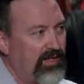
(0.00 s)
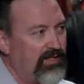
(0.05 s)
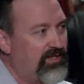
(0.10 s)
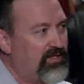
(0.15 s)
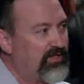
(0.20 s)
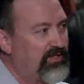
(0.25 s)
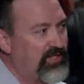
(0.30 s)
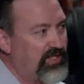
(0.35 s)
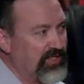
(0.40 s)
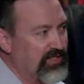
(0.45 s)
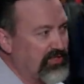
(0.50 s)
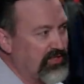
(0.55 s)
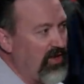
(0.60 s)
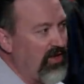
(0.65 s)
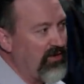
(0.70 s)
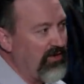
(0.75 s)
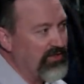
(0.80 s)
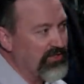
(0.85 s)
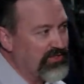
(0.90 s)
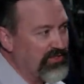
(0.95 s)
to
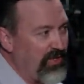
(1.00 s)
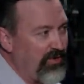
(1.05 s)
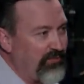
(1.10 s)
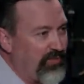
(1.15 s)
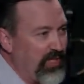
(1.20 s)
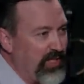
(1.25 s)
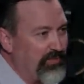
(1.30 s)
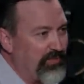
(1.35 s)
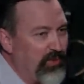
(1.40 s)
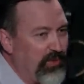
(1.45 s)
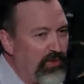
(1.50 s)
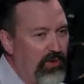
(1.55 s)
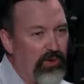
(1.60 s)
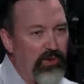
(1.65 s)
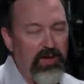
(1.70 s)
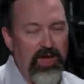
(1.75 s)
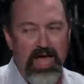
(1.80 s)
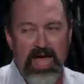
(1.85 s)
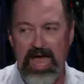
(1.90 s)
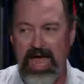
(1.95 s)
dishonor some
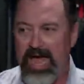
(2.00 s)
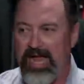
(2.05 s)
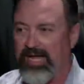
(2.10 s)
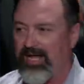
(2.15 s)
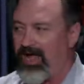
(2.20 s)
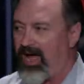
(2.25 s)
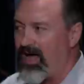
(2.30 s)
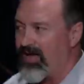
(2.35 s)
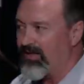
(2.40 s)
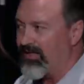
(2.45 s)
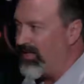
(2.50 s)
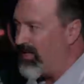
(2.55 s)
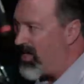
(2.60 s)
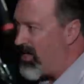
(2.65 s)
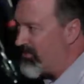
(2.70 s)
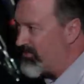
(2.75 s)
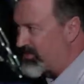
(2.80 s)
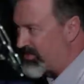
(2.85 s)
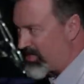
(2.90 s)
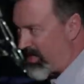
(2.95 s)
people and not
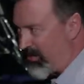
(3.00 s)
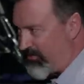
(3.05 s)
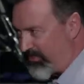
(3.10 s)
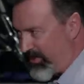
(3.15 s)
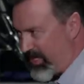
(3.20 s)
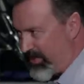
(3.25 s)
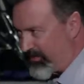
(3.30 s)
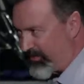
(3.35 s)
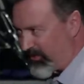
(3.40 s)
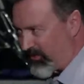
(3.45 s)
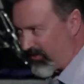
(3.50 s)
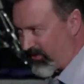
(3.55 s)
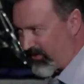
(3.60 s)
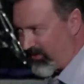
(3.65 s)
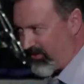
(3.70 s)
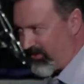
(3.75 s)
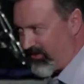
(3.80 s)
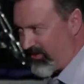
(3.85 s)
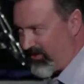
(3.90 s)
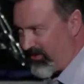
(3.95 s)
love some people?
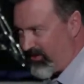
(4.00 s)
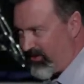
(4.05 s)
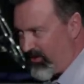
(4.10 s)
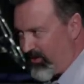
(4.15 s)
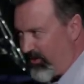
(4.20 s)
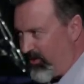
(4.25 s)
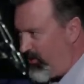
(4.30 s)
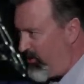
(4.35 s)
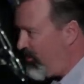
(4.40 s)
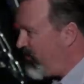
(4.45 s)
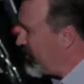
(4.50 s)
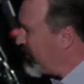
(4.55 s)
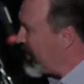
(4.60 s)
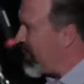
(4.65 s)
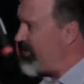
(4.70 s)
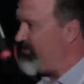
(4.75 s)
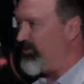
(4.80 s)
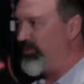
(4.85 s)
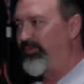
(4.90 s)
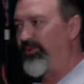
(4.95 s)
Who
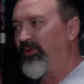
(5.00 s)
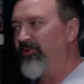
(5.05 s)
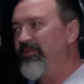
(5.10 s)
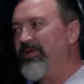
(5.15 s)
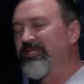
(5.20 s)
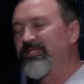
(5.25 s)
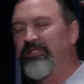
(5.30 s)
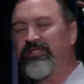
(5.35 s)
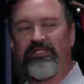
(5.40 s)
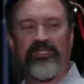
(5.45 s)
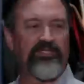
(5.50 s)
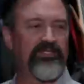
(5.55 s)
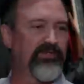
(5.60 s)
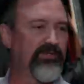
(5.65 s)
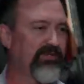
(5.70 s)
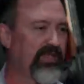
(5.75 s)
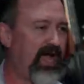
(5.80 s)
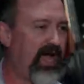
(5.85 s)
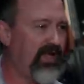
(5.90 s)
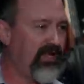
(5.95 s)
gave you permission to
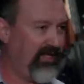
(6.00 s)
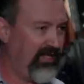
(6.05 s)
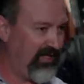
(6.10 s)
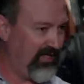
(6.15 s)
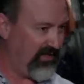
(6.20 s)
do that?